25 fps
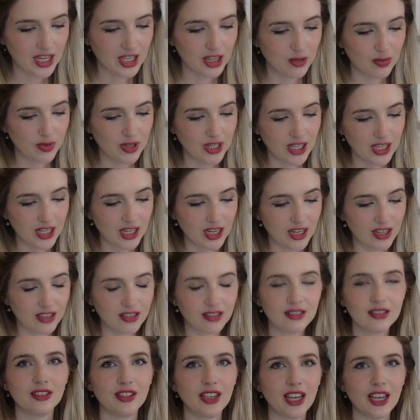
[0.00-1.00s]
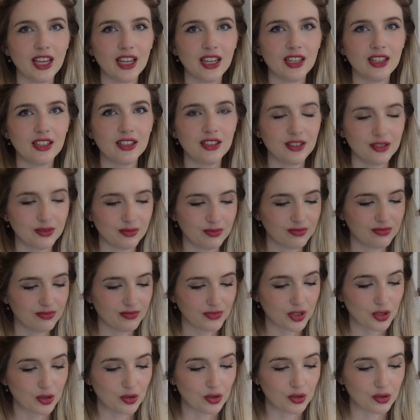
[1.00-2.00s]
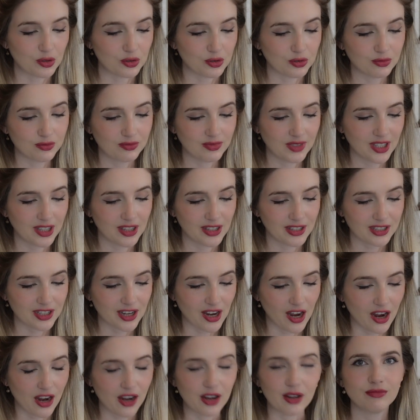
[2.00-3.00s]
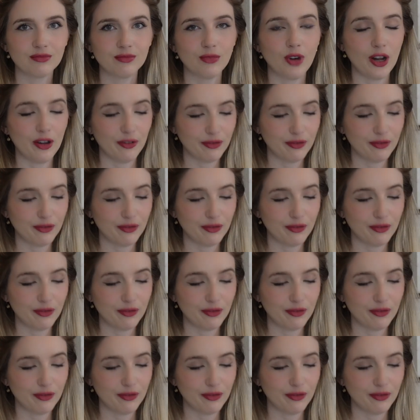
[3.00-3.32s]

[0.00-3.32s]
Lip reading: In the beginning, they screw in the sky while